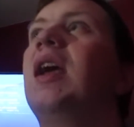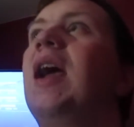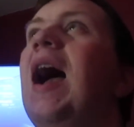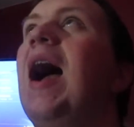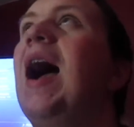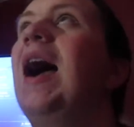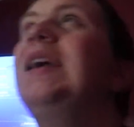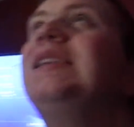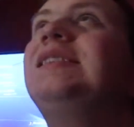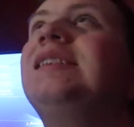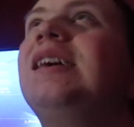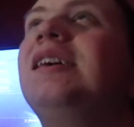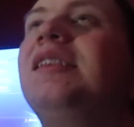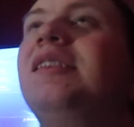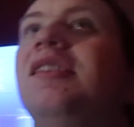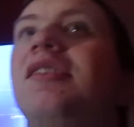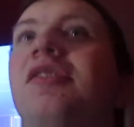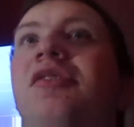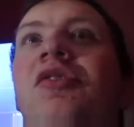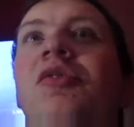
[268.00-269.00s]
I
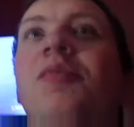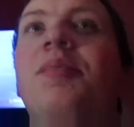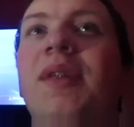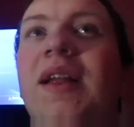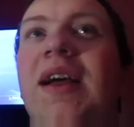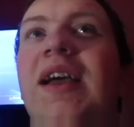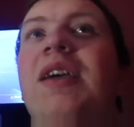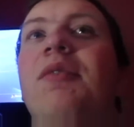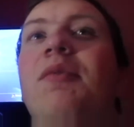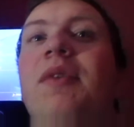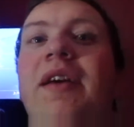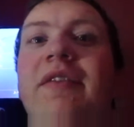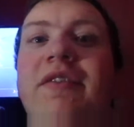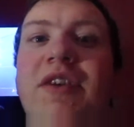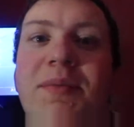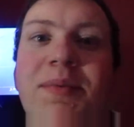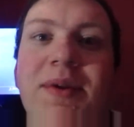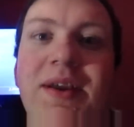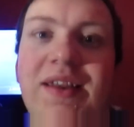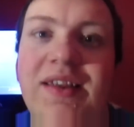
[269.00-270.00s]
tend to play whenever
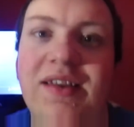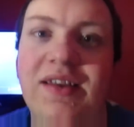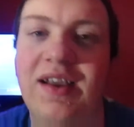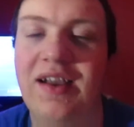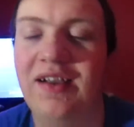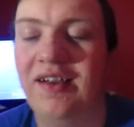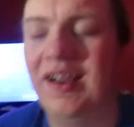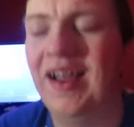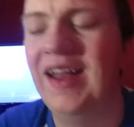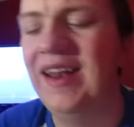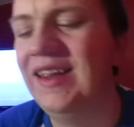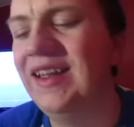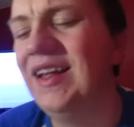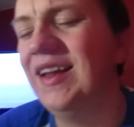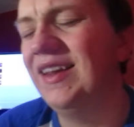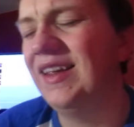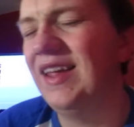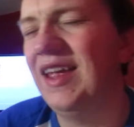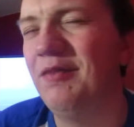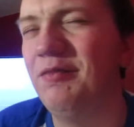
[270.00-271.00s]
I play the, uh, any
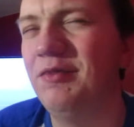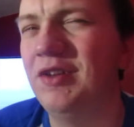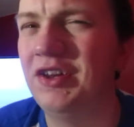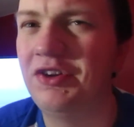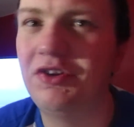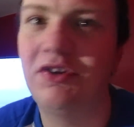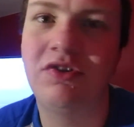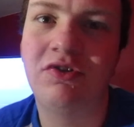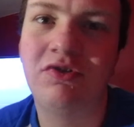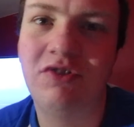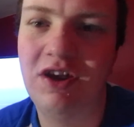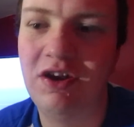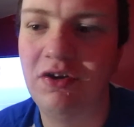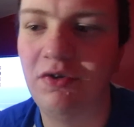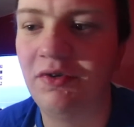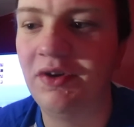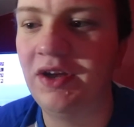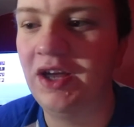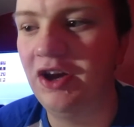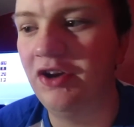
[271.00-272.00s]
kind of game where I can create your
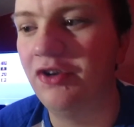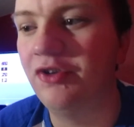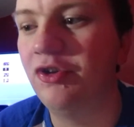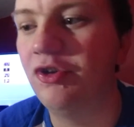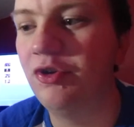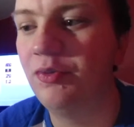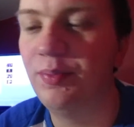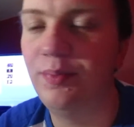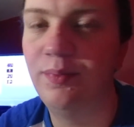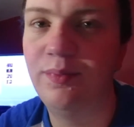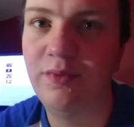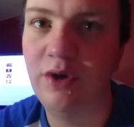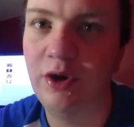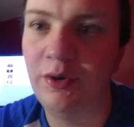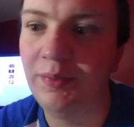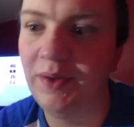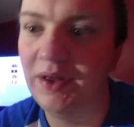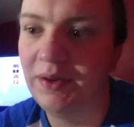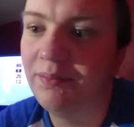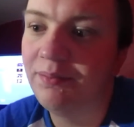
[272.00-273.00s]
own character or
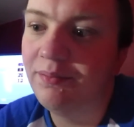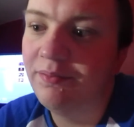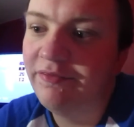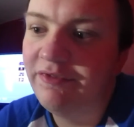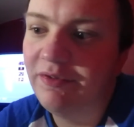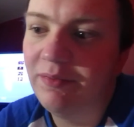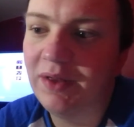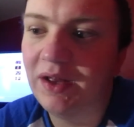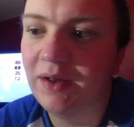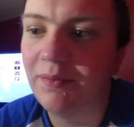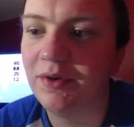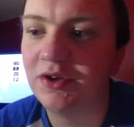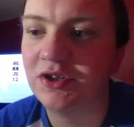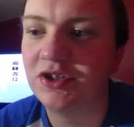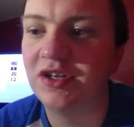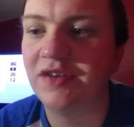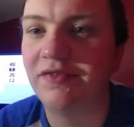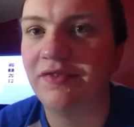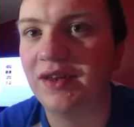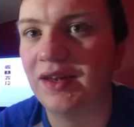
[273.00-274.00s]
like from like a bunch
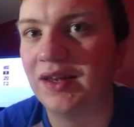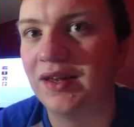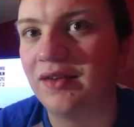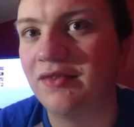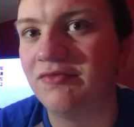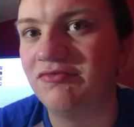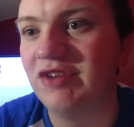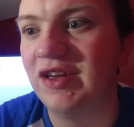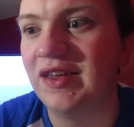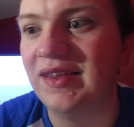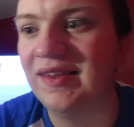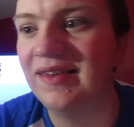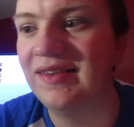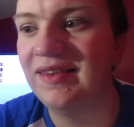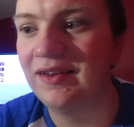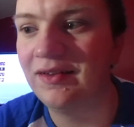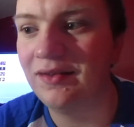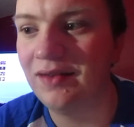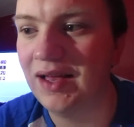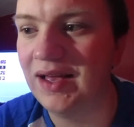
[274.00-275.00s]
of different like races
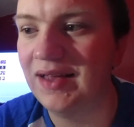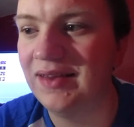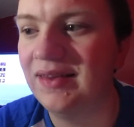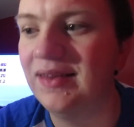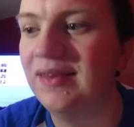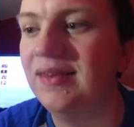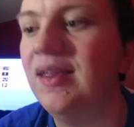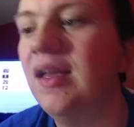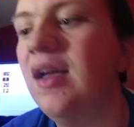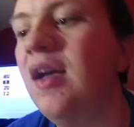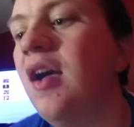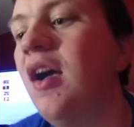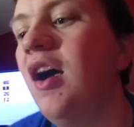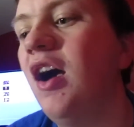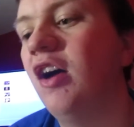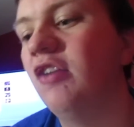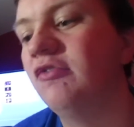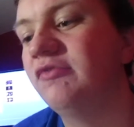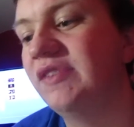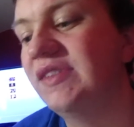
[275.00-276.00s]
and classes.
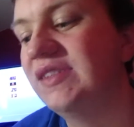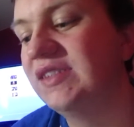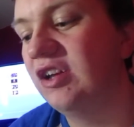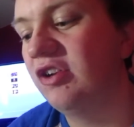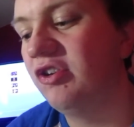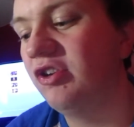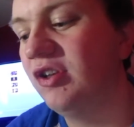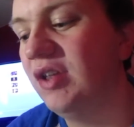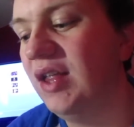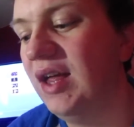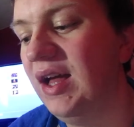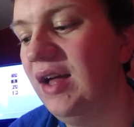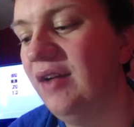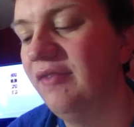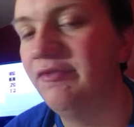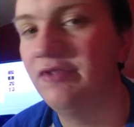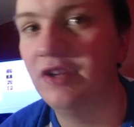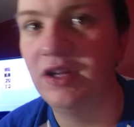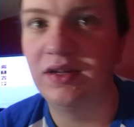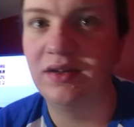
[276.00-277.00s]
I'll restart a
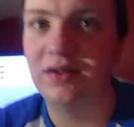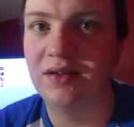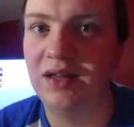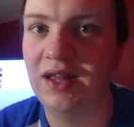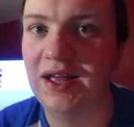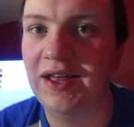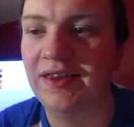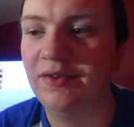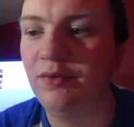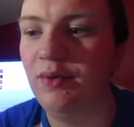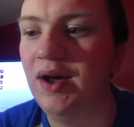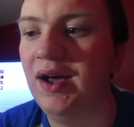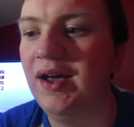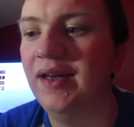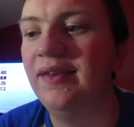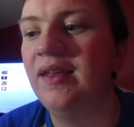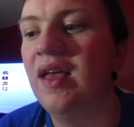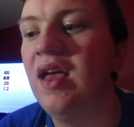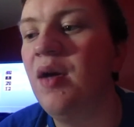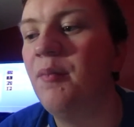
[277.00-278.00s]
lot for like class
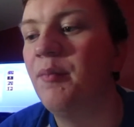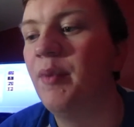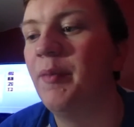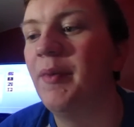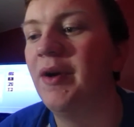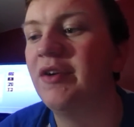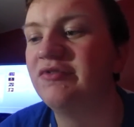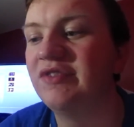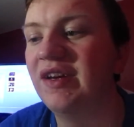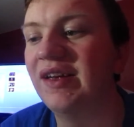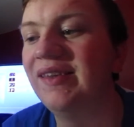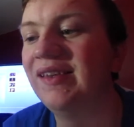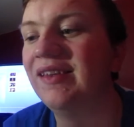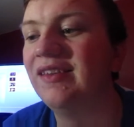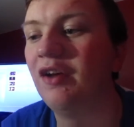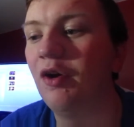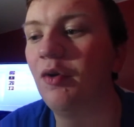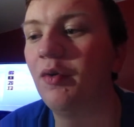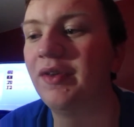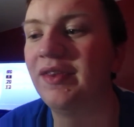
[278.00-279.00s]
wise, but my race is
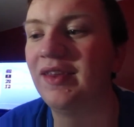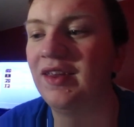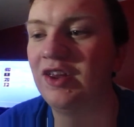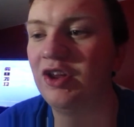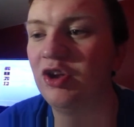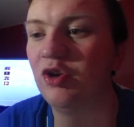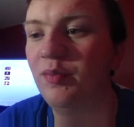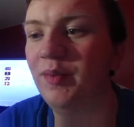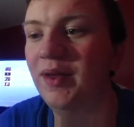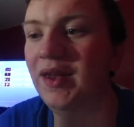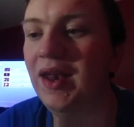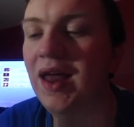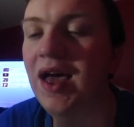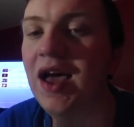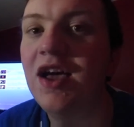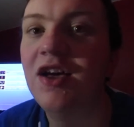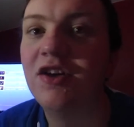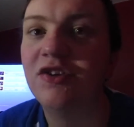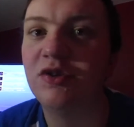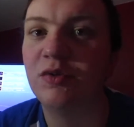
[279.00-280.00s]
always a human,
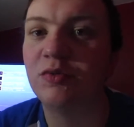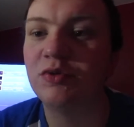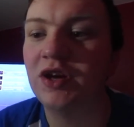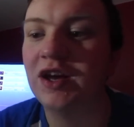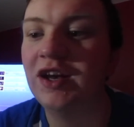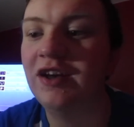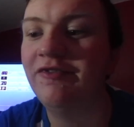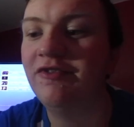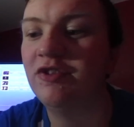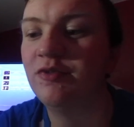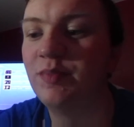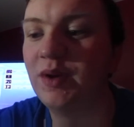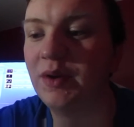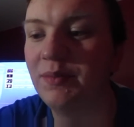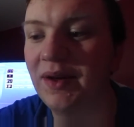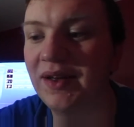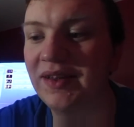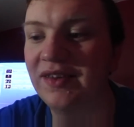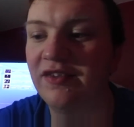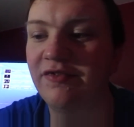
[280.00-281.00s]
so I'm trying to forbid
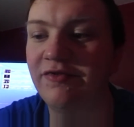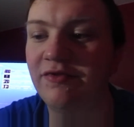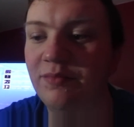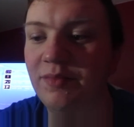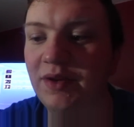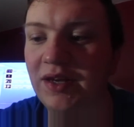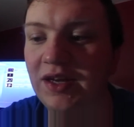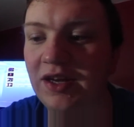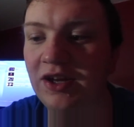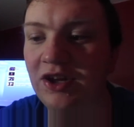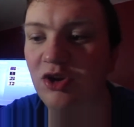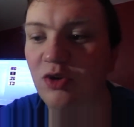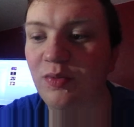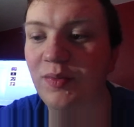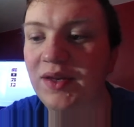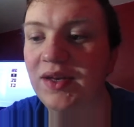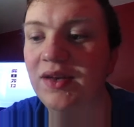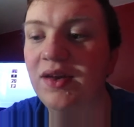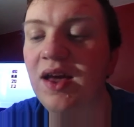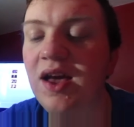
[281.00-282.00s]
myself from being a
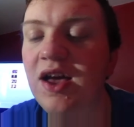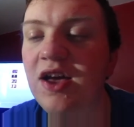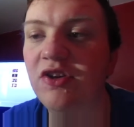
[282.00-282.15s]
human.